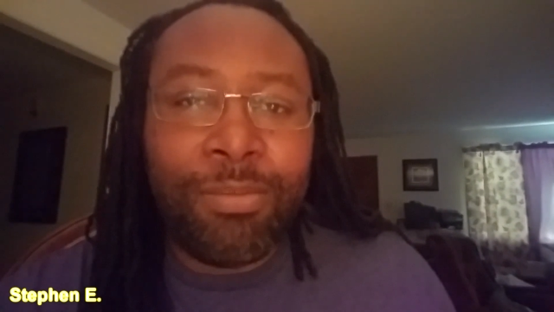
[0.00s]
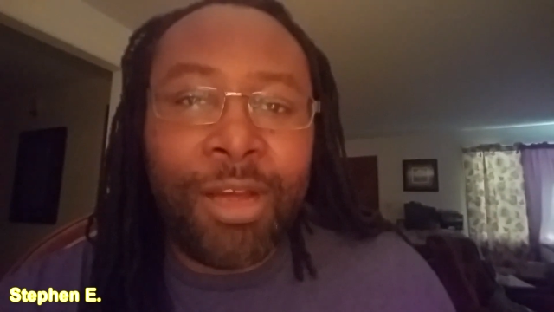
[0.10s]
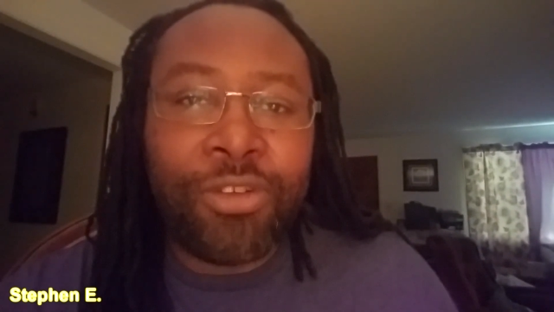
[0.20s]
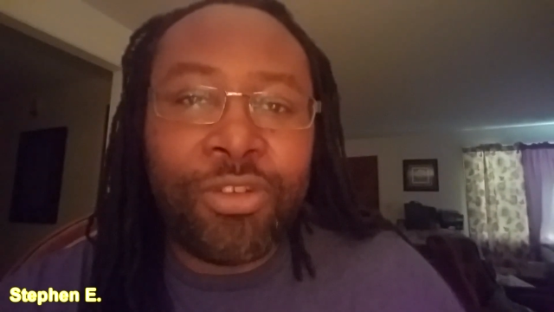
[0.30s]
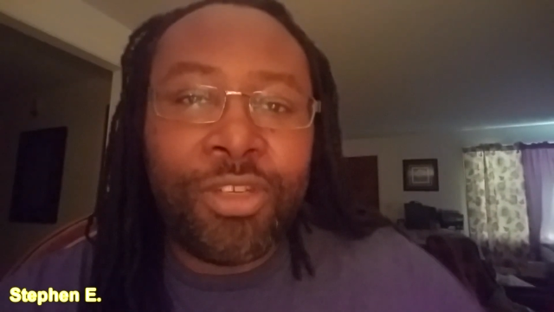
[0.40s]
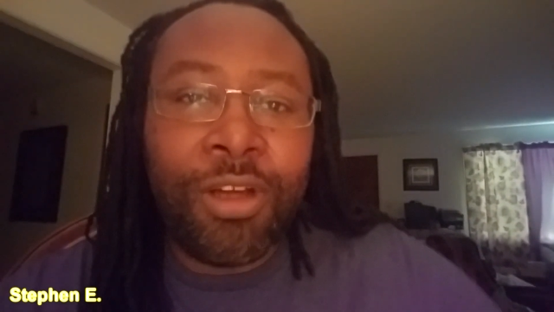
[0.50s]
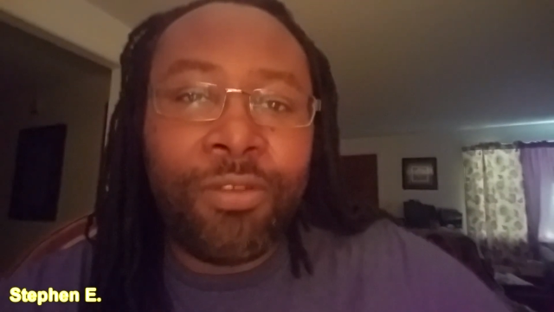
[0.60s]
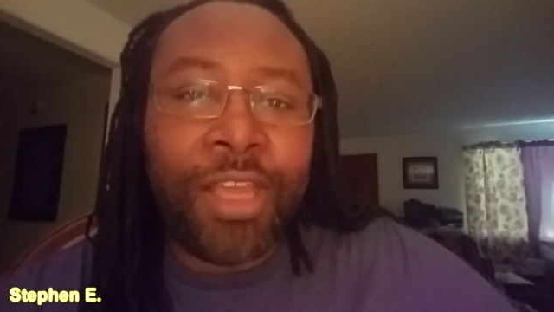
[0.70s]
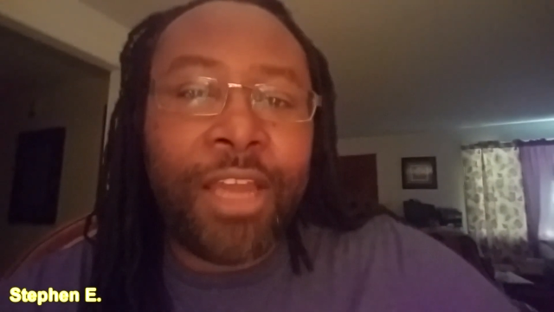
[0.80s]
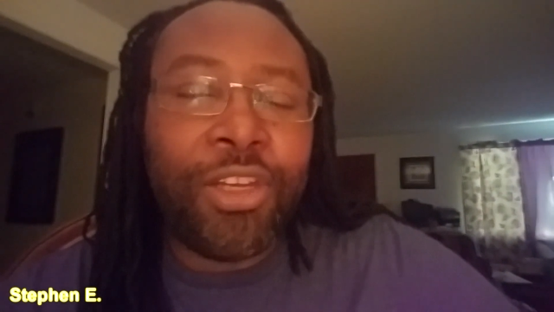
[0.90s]
about
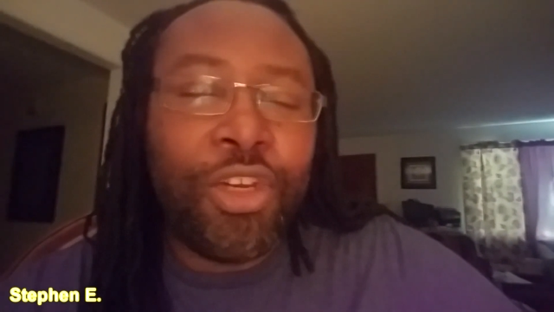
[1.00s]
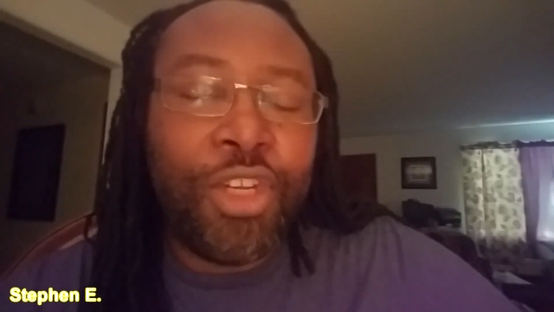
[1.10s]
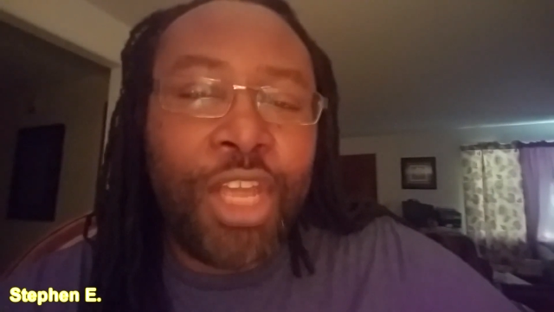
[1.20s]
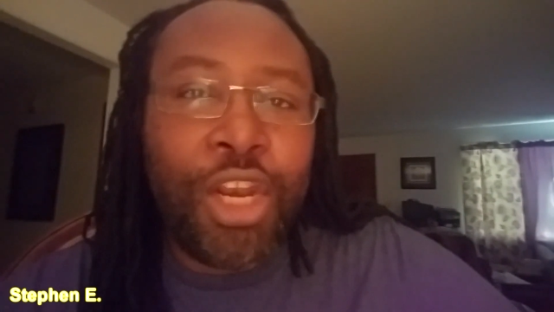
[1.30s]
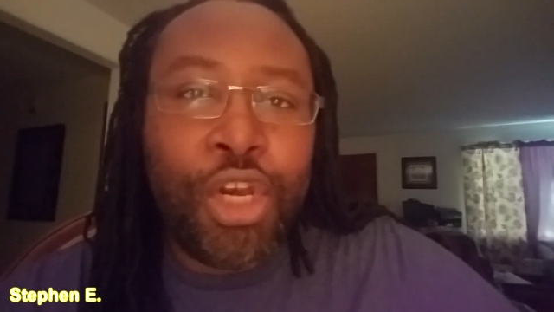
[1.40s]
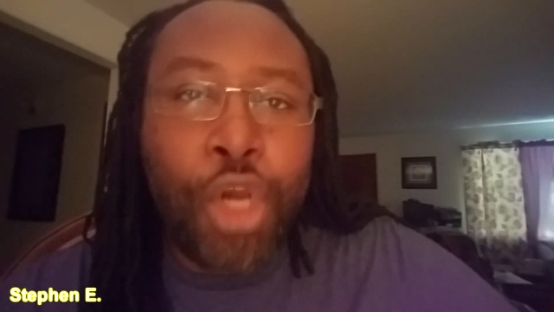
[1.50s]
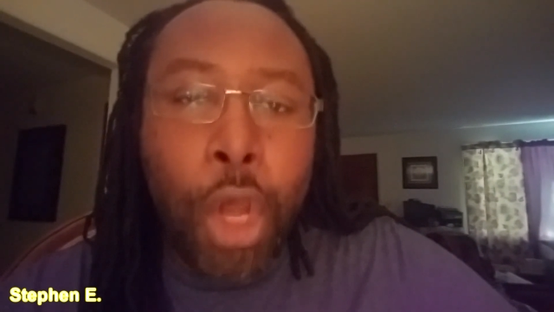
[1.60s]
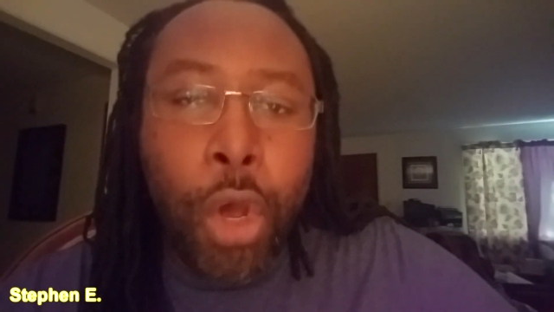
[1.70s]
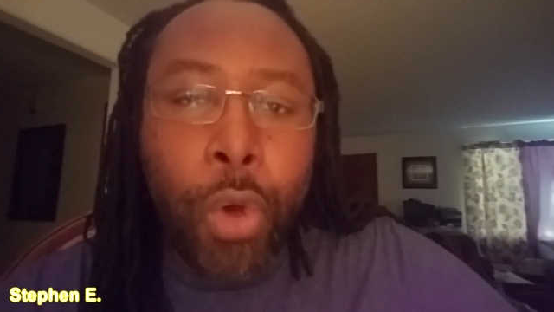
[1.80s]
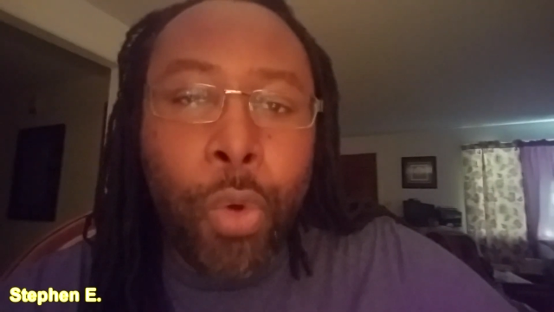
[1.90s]
yourself that you didn't
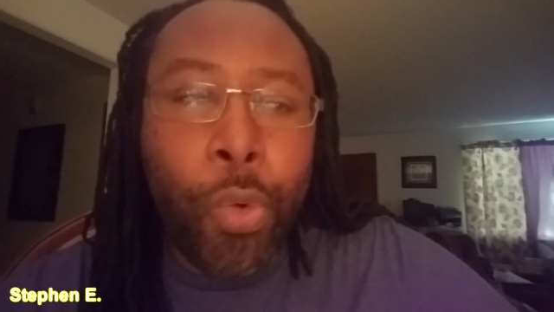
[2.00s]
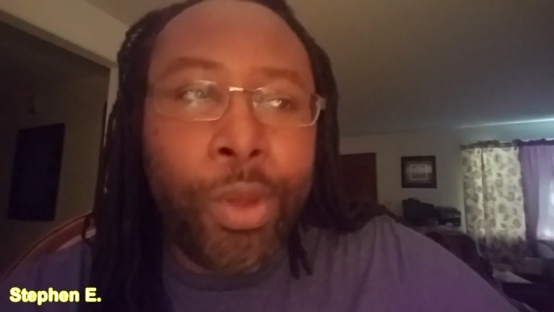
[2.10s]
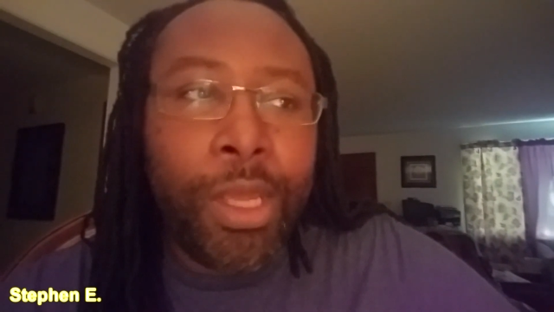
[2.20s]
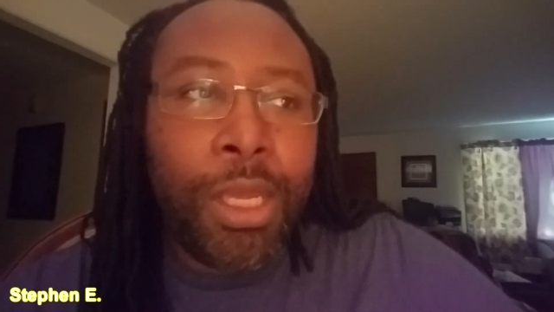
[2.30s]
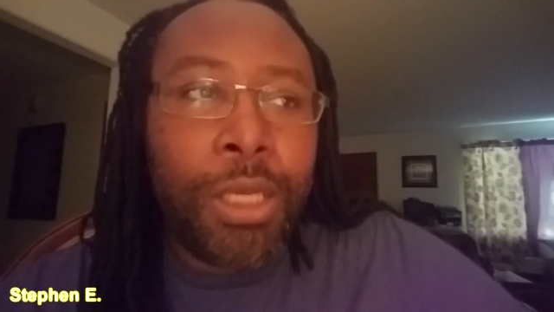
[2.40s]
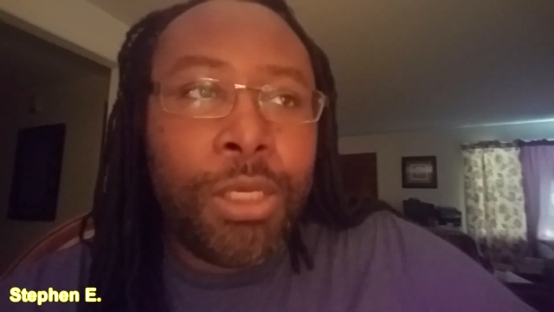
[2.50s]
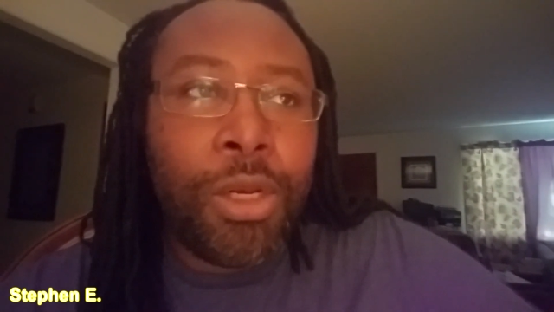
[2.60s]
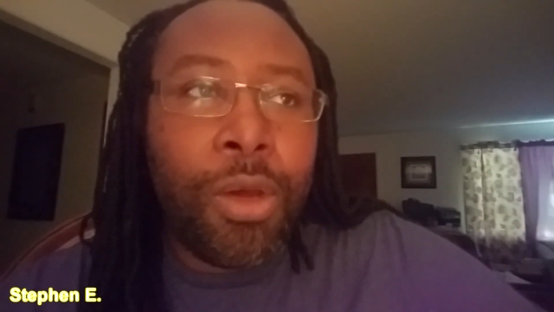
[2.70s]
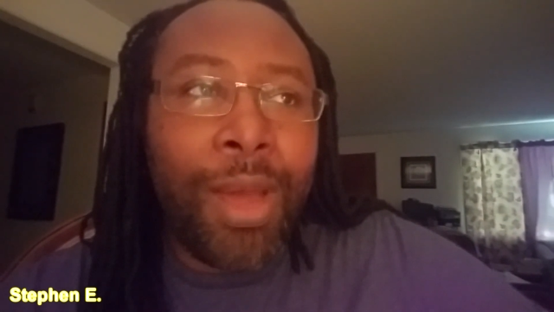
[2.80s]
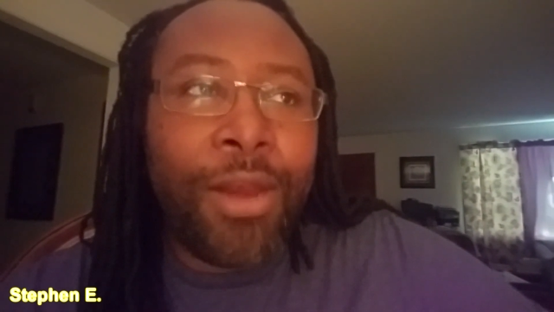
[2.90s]
know? You
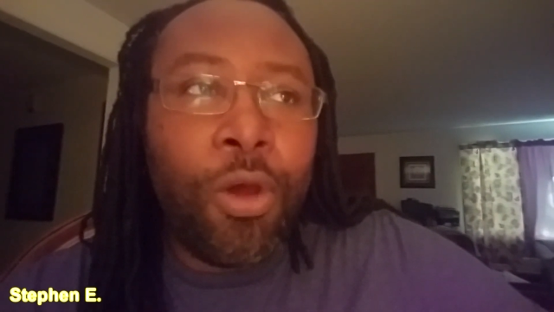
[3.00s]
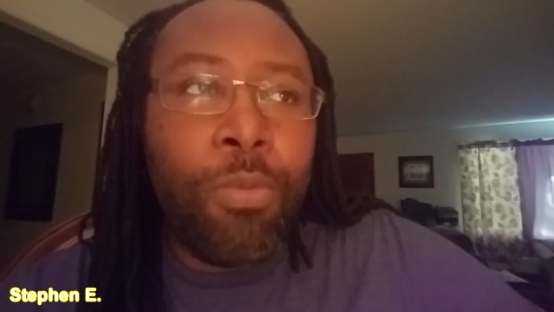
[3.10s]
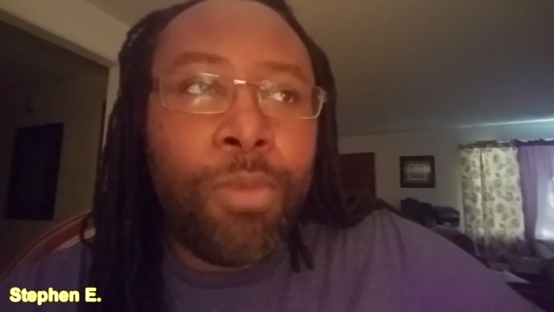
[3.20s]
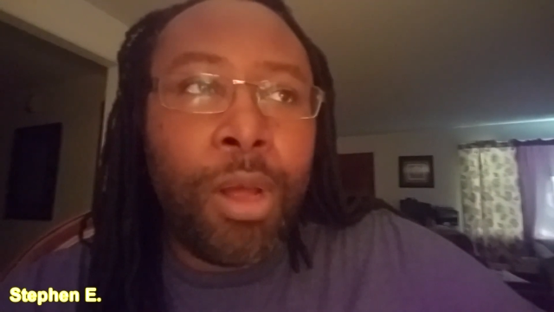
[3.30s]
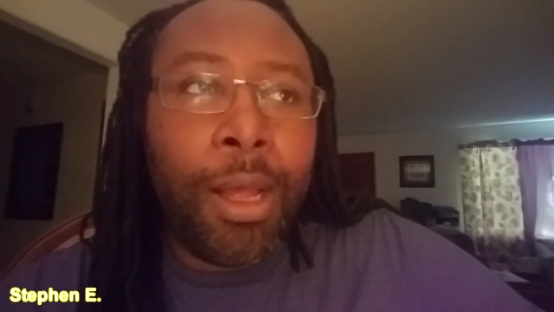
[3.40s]
know, I know,